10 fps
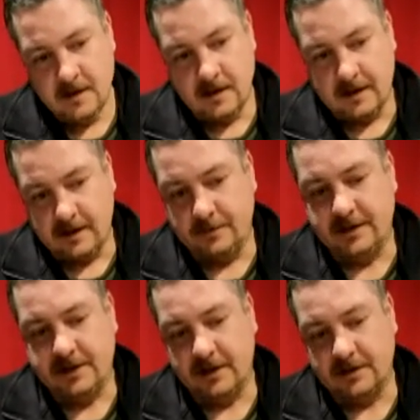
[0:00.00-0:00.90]
Again,
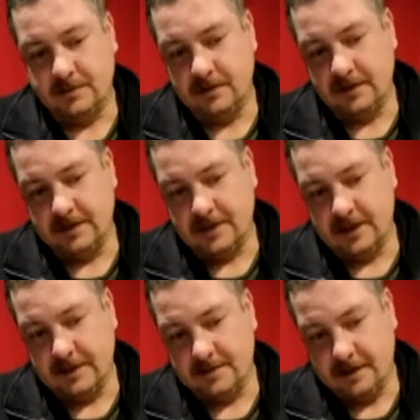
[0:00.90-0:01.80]
rechargeable is
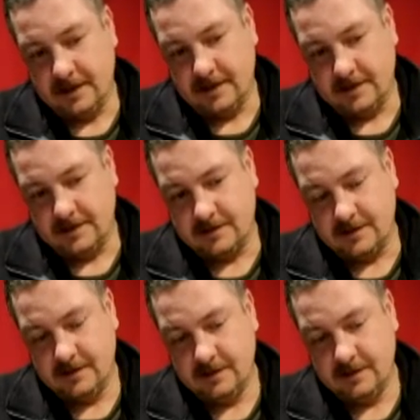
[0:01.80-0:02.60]
nice because